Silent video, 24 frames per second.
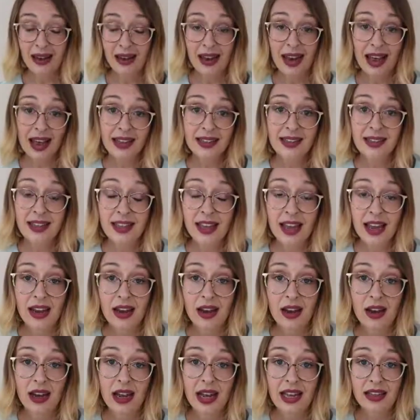Next
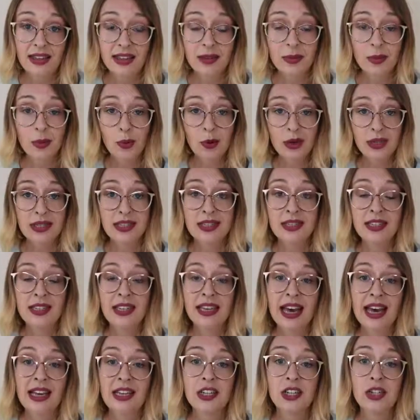then, it's important to
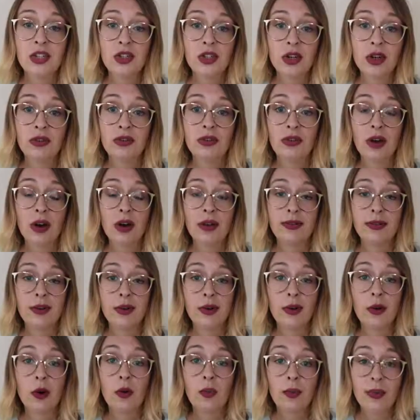get enough of
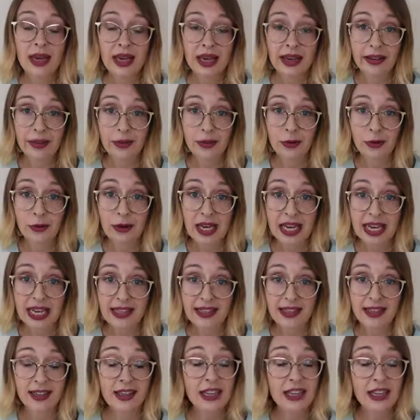your omega-3s.